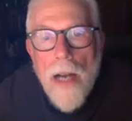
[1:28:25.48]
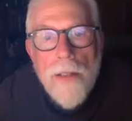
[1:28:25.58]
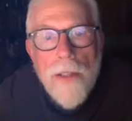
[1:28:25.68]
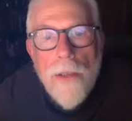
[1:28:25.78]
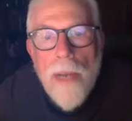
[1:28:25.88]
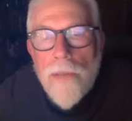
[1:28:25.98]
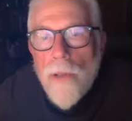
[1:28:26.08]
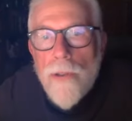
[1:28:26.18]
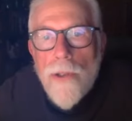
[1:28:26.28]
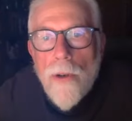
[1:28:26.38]
You have
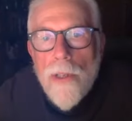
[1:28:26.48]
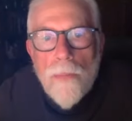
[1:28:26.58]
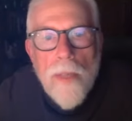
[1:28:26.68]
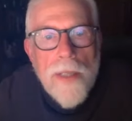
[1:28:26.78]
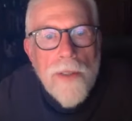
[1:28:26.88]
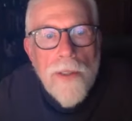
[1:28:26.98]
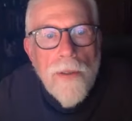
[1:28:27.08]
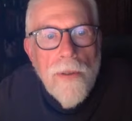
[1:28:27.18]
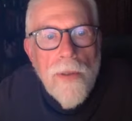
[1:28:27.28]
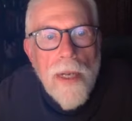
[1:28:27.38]
no choice but
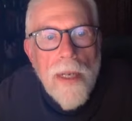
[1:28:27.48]
to